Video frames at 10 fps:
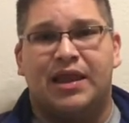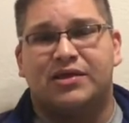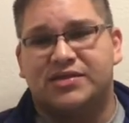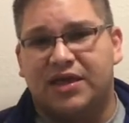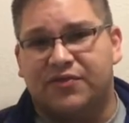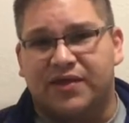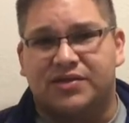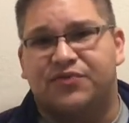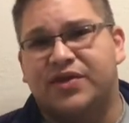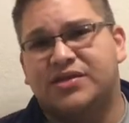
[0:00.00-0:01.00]
I'll say
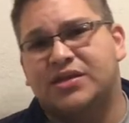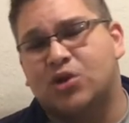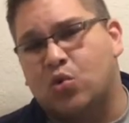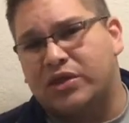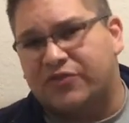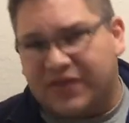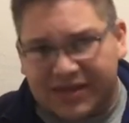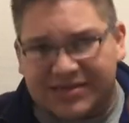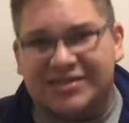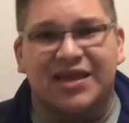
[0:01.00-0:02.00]
this. This is only
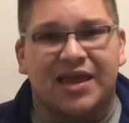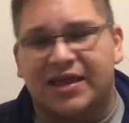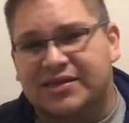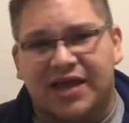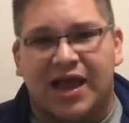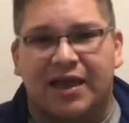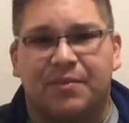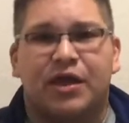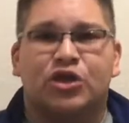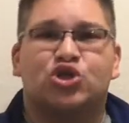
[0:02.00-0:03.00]
the second
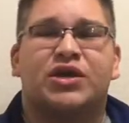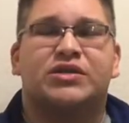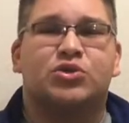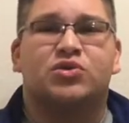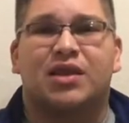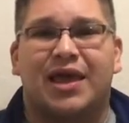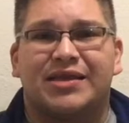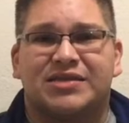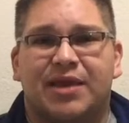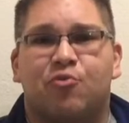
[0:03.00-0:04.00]
time she has used a
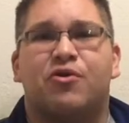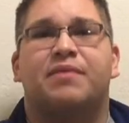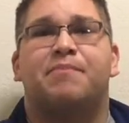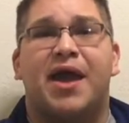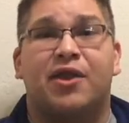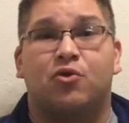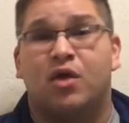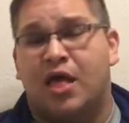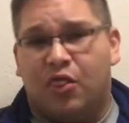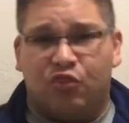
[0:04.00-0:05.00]
lightsaber in
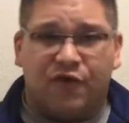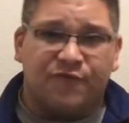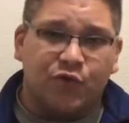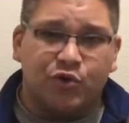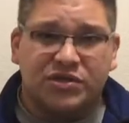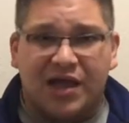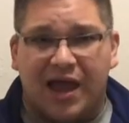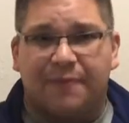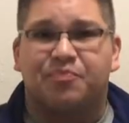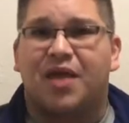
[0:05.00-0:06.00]
battle. The first
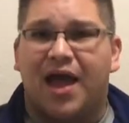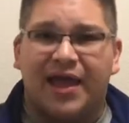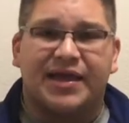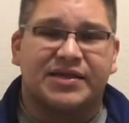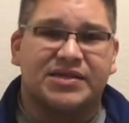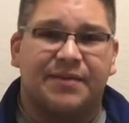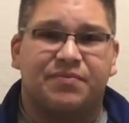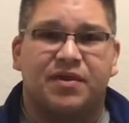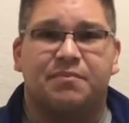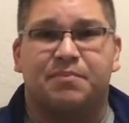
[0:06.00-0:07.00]
time I
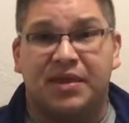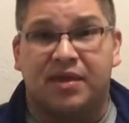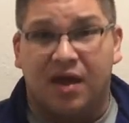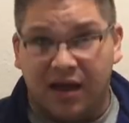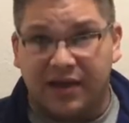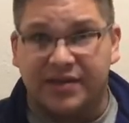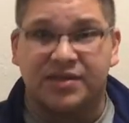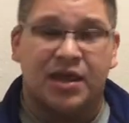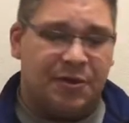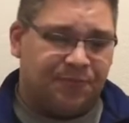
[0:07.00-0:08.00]
accepted
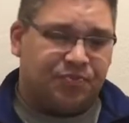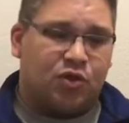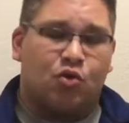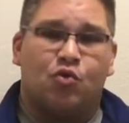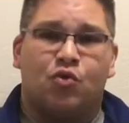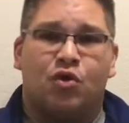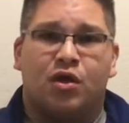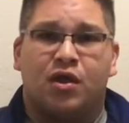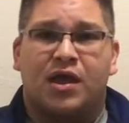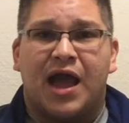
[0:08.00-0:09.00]
because
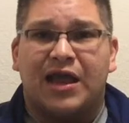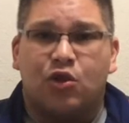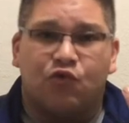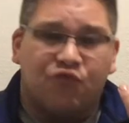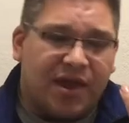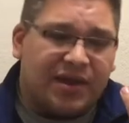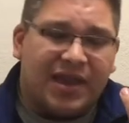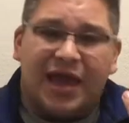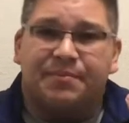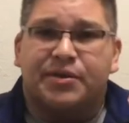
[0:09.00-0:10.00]
Kylo Ren
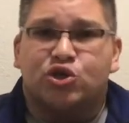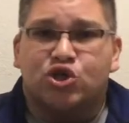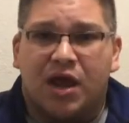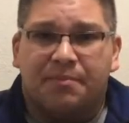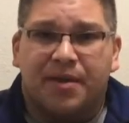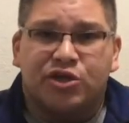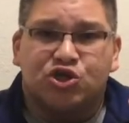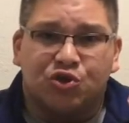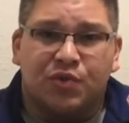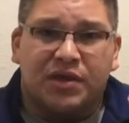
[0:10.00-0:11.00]
had been shot by
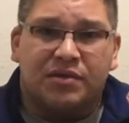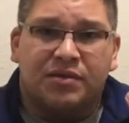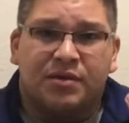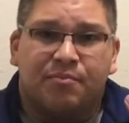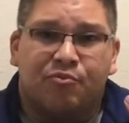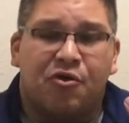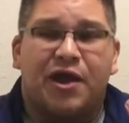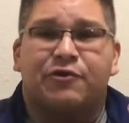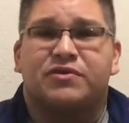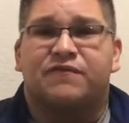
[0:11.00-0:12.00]
Chewie
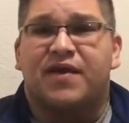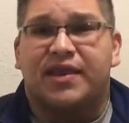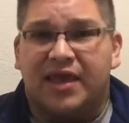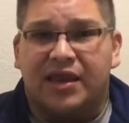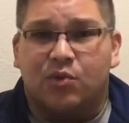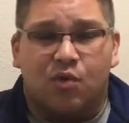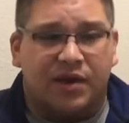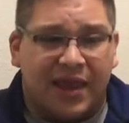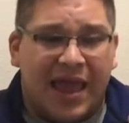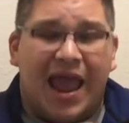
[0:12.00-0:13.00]
prior to fighting
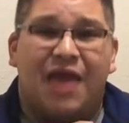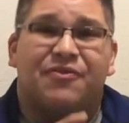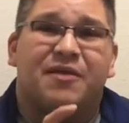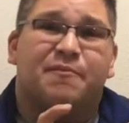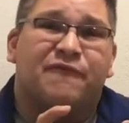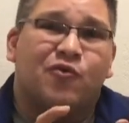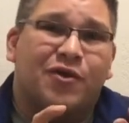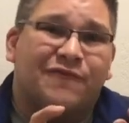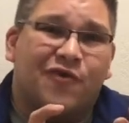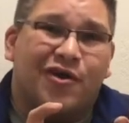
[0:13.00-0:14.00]
anyone, and then
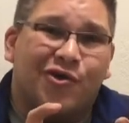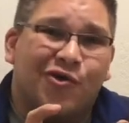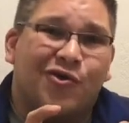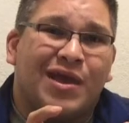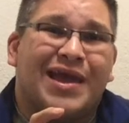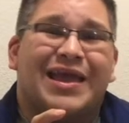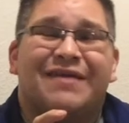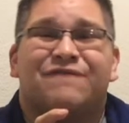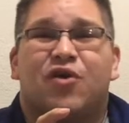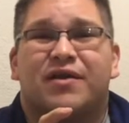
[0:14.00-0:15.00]
before he fought her,
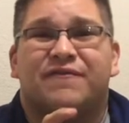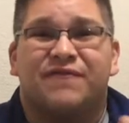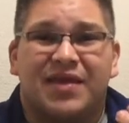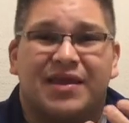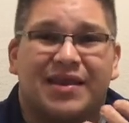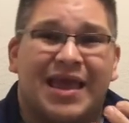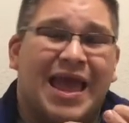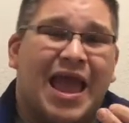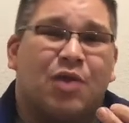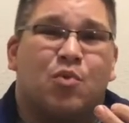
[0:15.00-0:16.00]
he fought Finn,
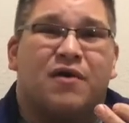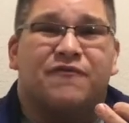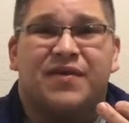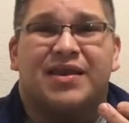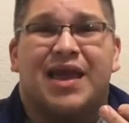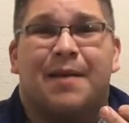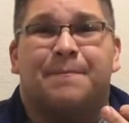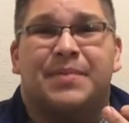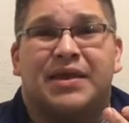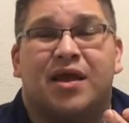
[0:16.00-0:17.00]
and while Finn
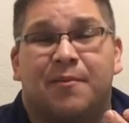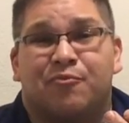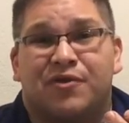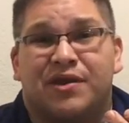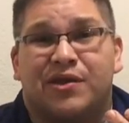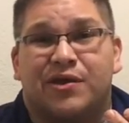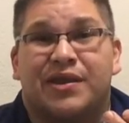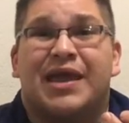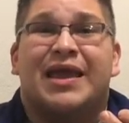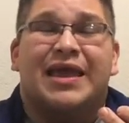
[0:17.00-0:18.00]
got beat up pretty
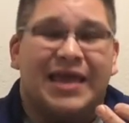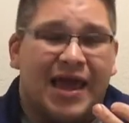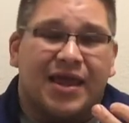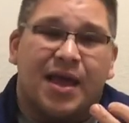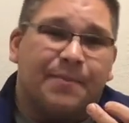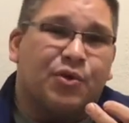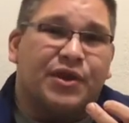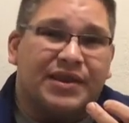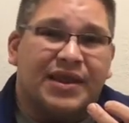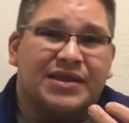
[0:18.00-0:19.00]
good, he got a couple
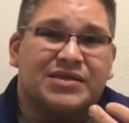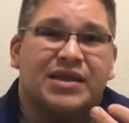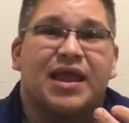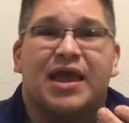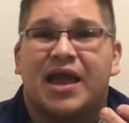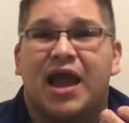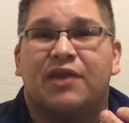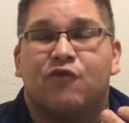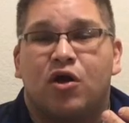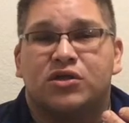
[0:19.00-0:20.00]
good nicks in and
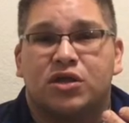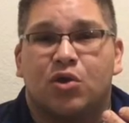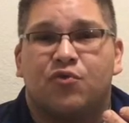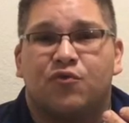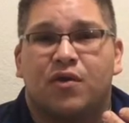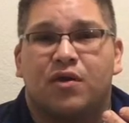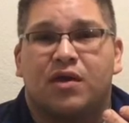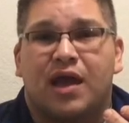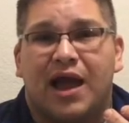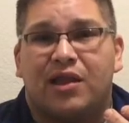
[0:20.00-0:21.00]
kind of slowed
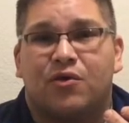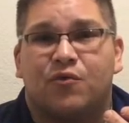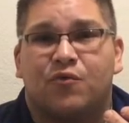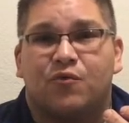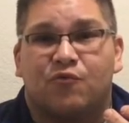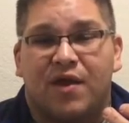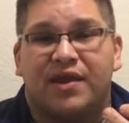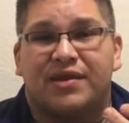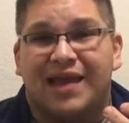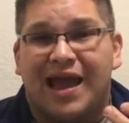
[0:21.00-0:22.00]
Kylo
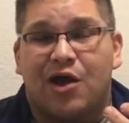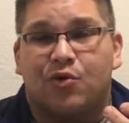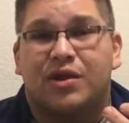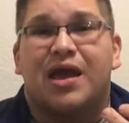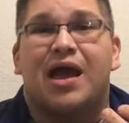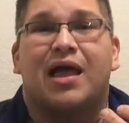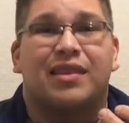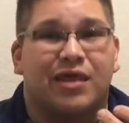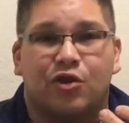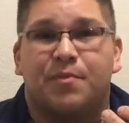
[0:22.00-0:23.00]
Ren down a
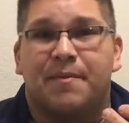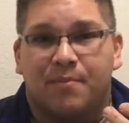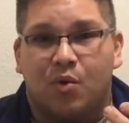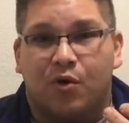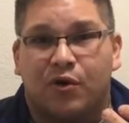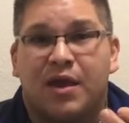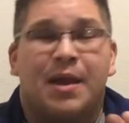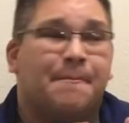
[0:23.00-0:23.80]
little bit more.